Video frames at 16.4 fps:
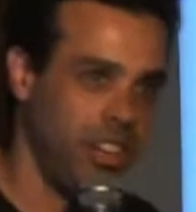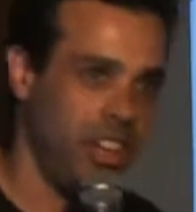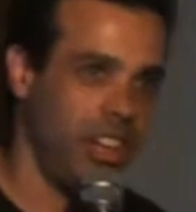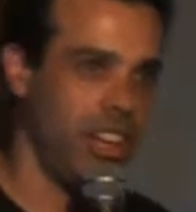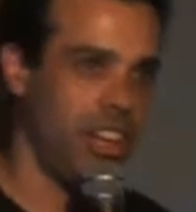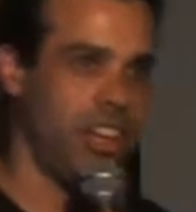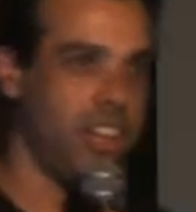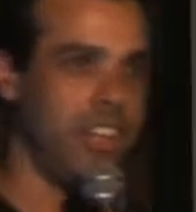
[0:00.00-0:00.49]

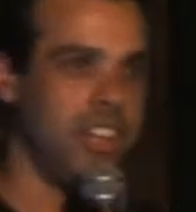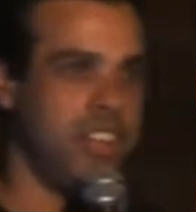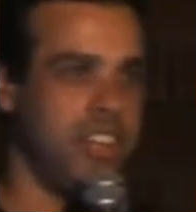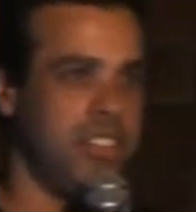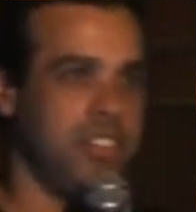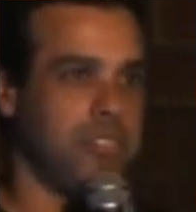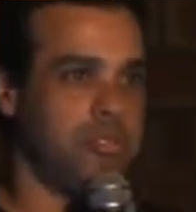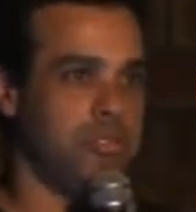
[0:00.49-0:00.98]

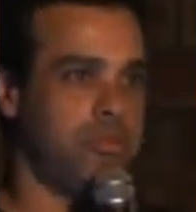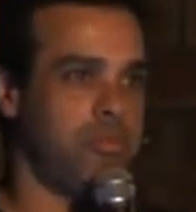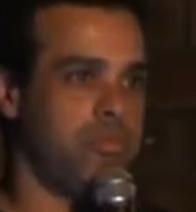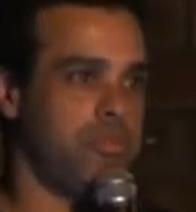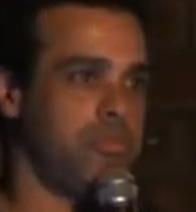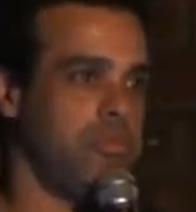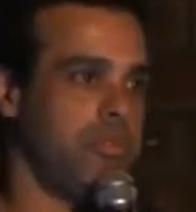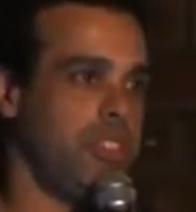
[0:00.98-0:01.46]
And
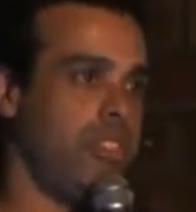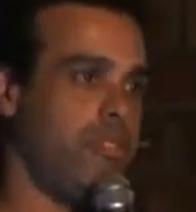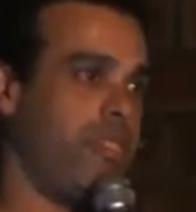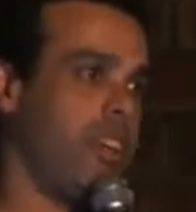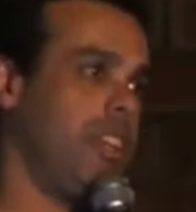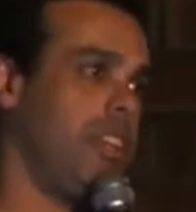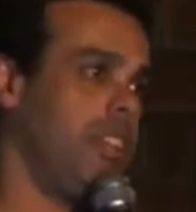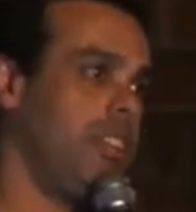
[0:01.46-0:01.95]
if
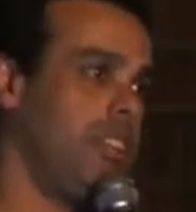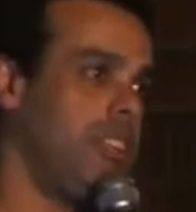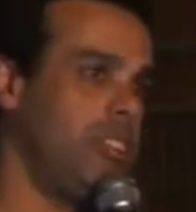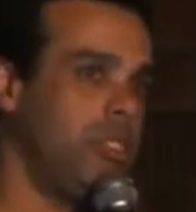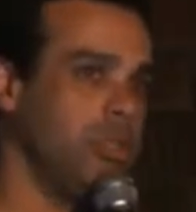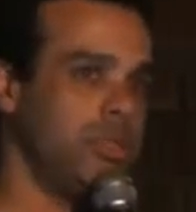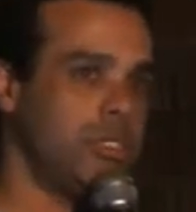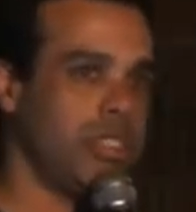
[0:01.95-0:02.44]
I
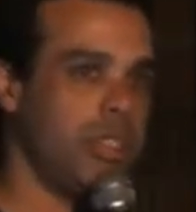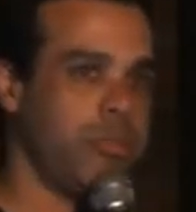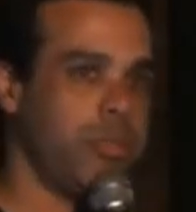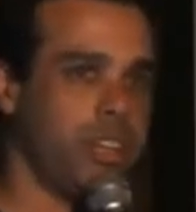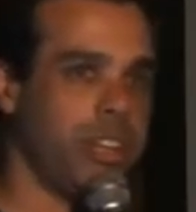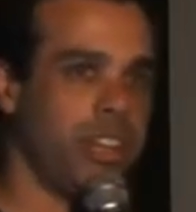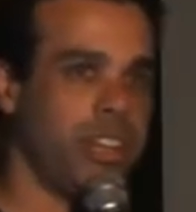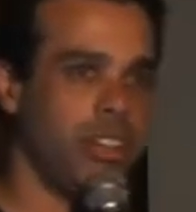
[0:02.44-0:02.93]
do
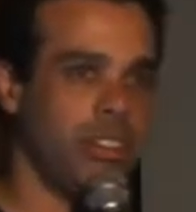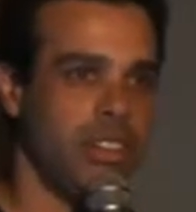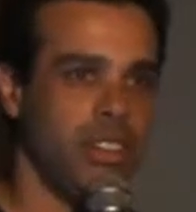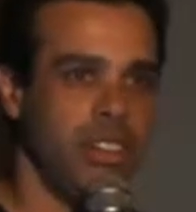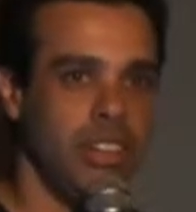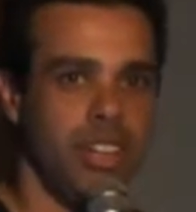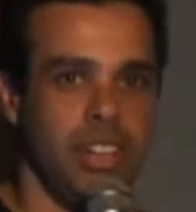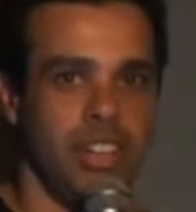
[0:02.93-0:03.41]
something
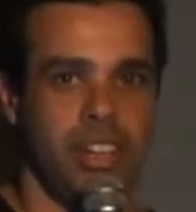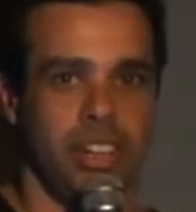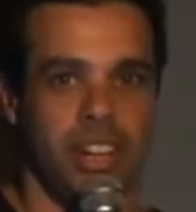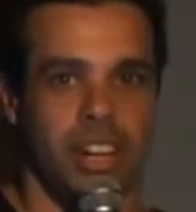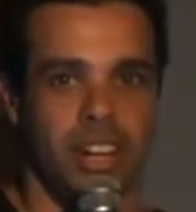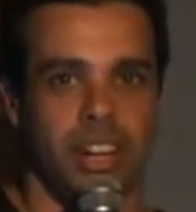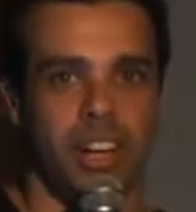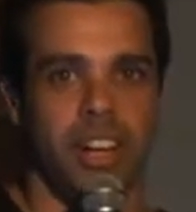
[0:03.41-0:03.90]

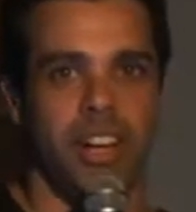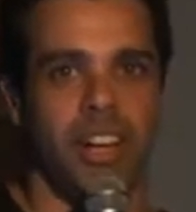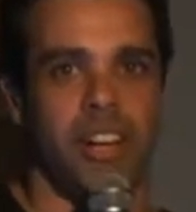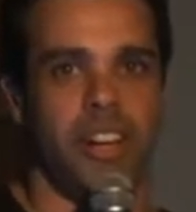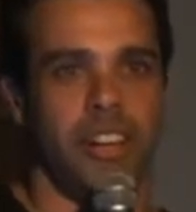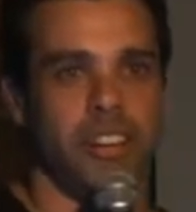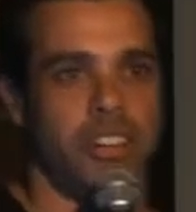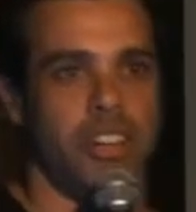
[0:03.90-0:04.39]

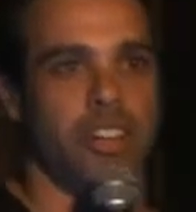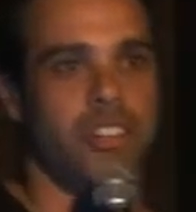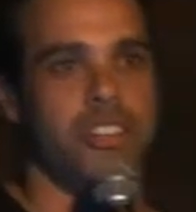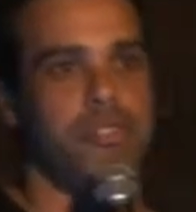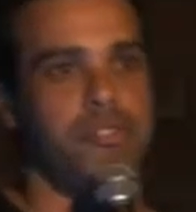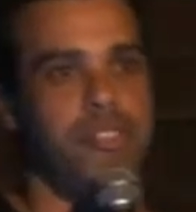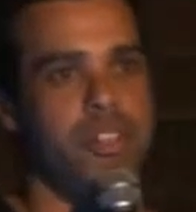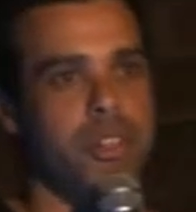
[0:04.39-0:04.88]
on
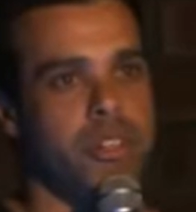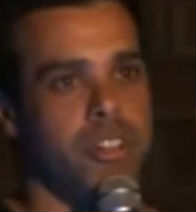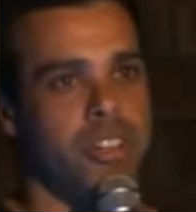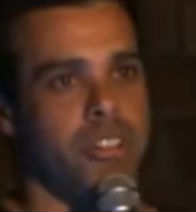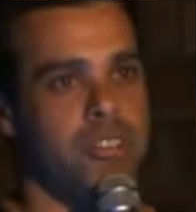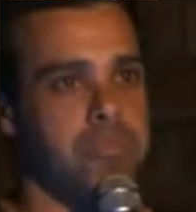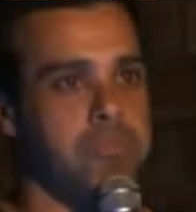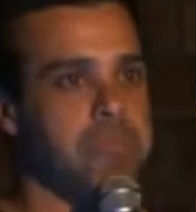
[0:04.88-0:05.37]
the
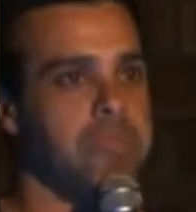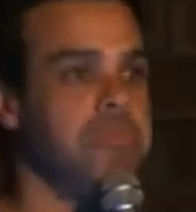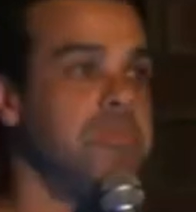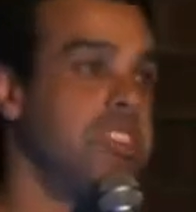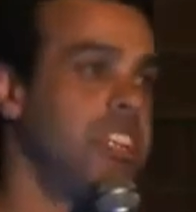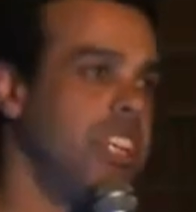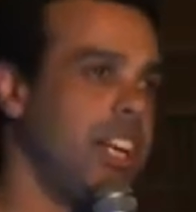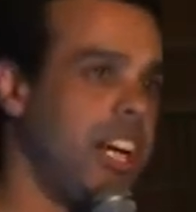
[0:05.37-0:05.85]
viewer,
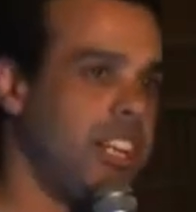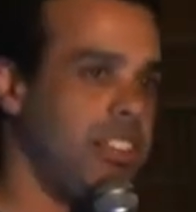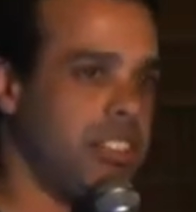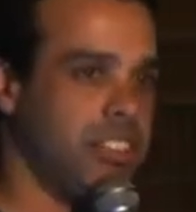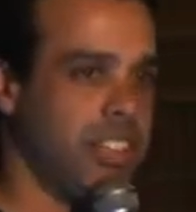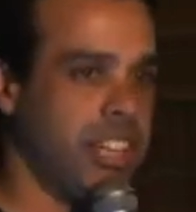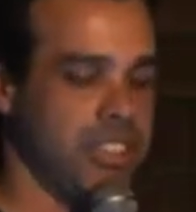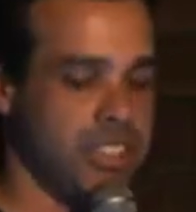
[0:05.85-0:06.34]
the
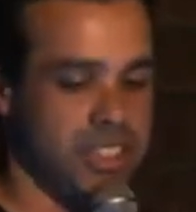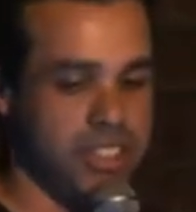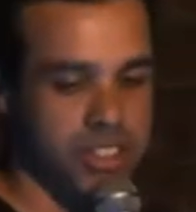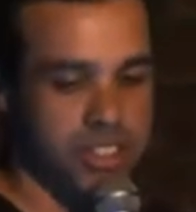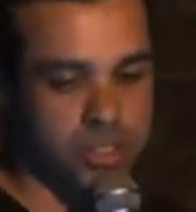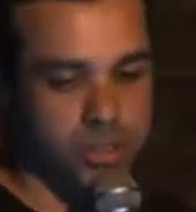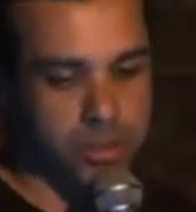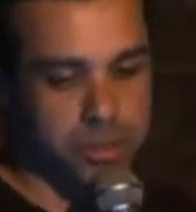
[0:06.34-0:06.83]
editor doesn't
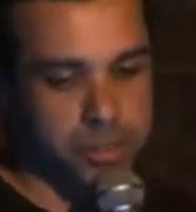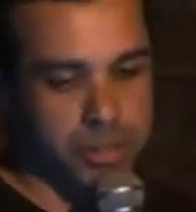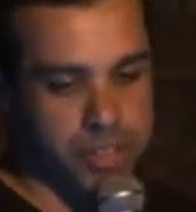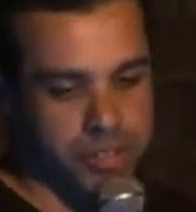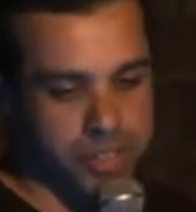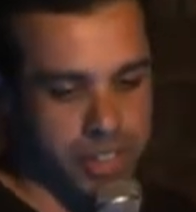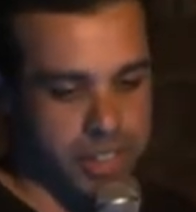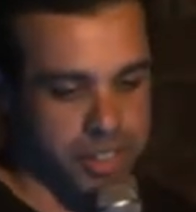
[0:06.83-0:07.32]
need to be
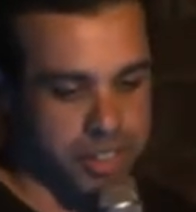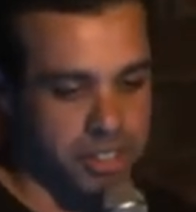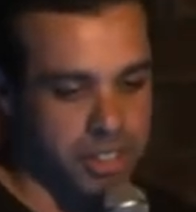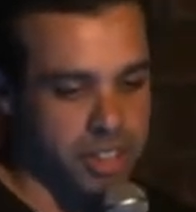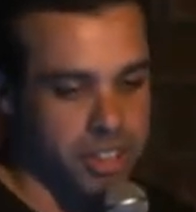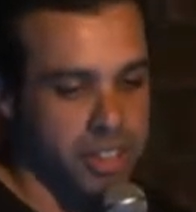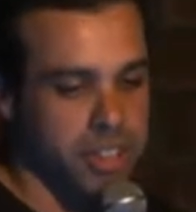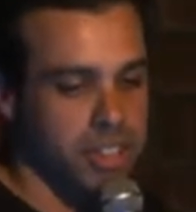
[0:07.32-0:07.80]
affected.
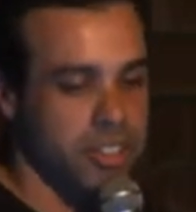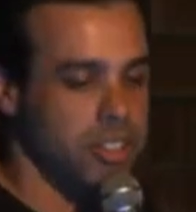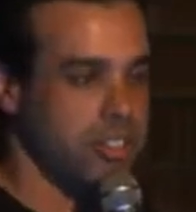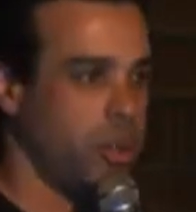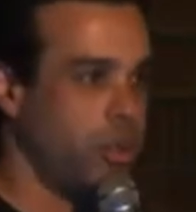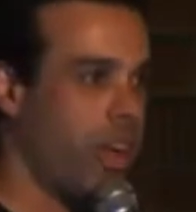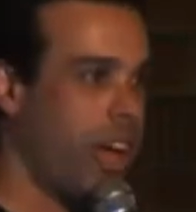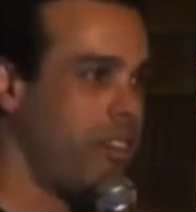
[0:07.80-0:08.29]

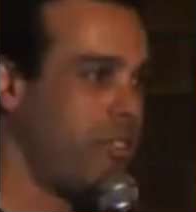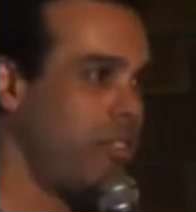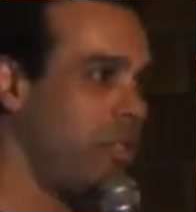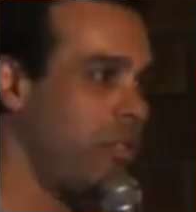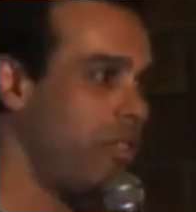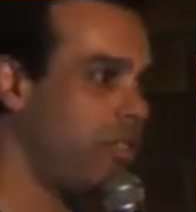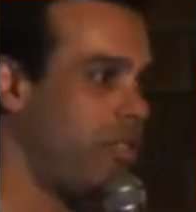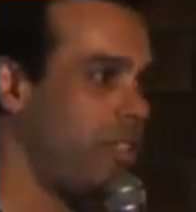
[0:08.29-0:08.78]
So we have
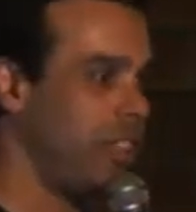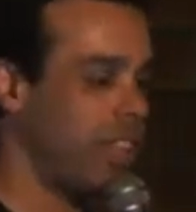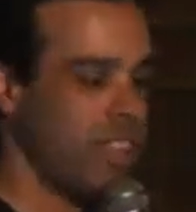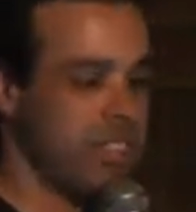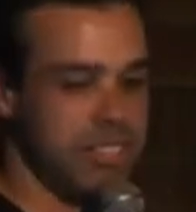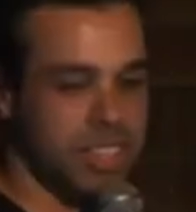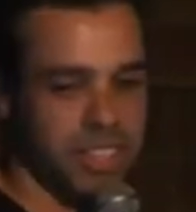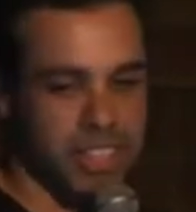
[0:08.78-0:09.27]
two different
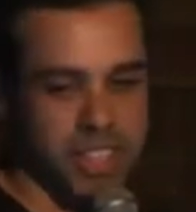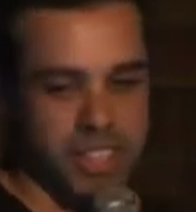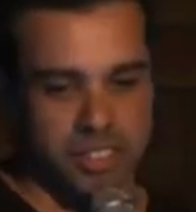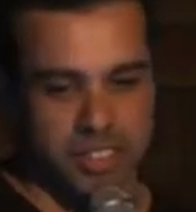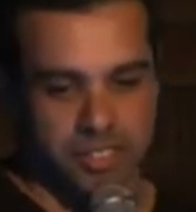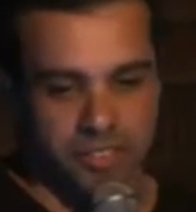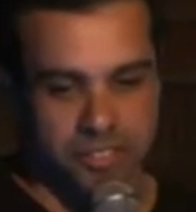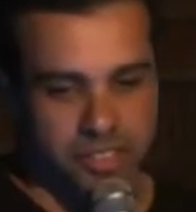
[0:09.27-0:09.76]

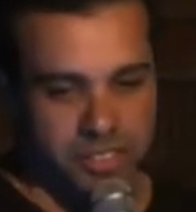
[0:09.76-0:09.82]
SLAs.